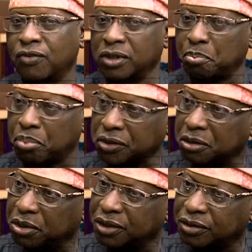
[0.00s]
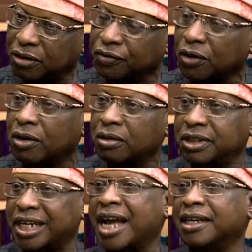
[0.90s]
for the possibility of your
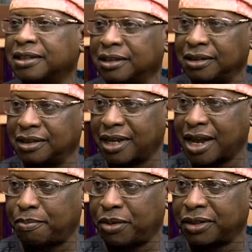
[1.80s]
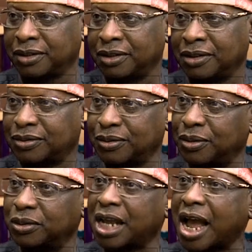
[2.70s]
dying in the airplane.
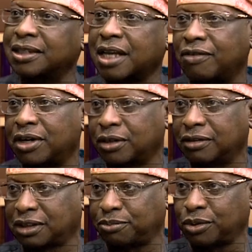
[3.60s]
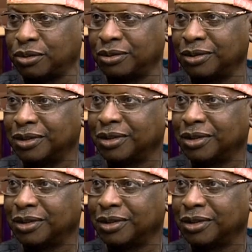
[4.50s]
So wow. those guys are very comfortable.